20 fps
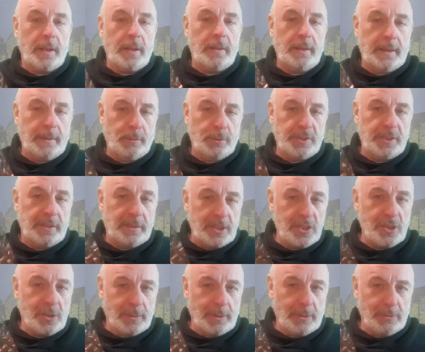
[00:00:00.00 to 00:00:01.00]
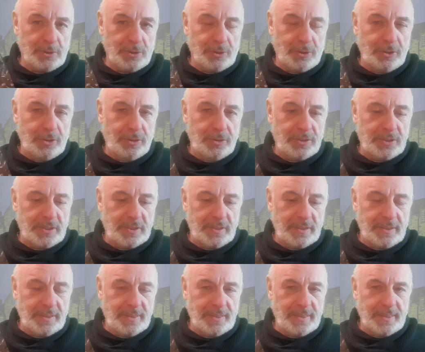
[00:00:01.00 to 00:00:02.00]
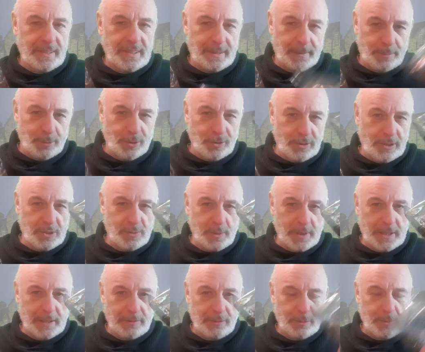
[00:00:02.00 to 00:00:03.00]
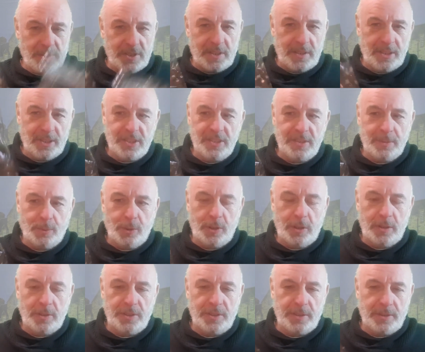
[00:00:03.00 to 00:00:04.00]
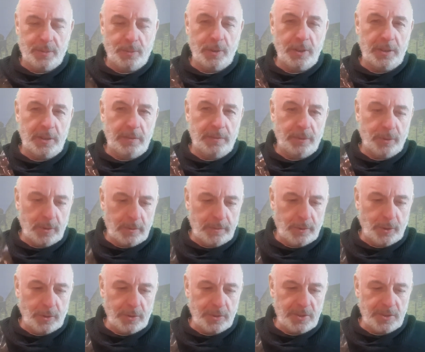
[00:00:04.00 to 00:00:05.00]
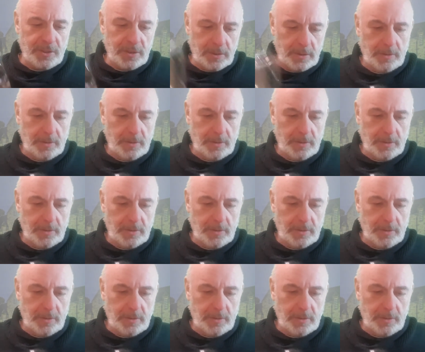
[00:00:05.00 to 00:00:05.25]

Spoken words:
That was the original one I was going to use. I bought this one afterwards. This is the one that's 24 volts.